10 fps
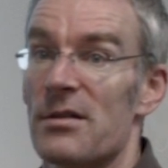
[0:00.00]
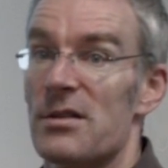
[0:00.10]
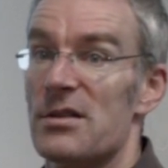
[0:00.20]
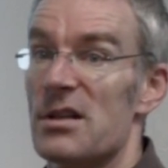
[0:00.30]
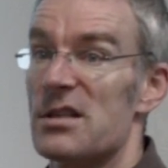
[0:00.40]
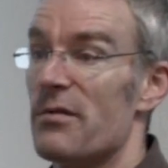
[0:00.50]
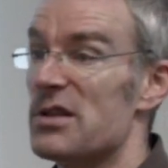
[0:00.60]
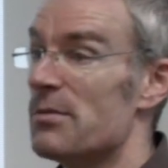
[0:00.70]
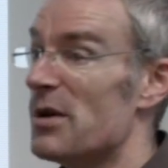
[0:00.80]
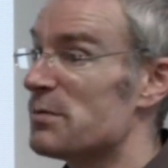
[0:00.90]
So it's
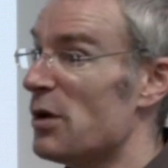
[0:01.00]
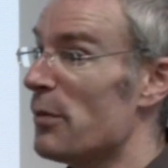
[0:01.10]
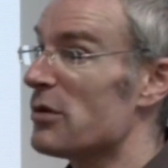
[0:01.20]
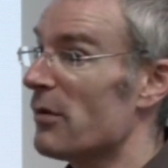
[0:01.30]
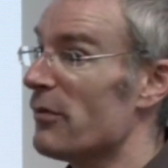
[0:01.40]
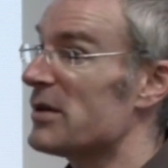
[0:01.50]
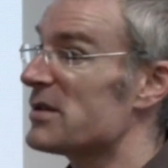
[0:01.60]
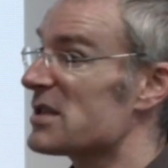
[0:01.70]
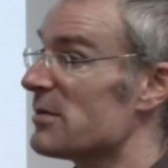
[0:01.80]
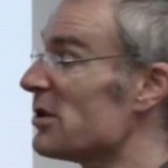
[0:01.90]
the most popular operating
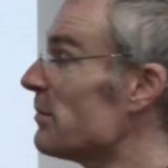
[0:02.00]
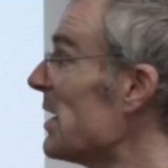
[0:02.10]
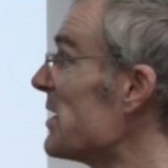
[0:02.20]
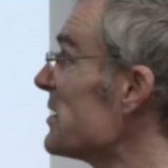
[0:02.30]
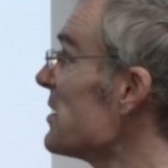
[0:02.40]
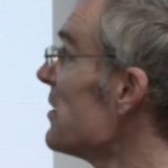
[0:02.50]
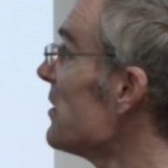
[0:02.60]
system on the planet.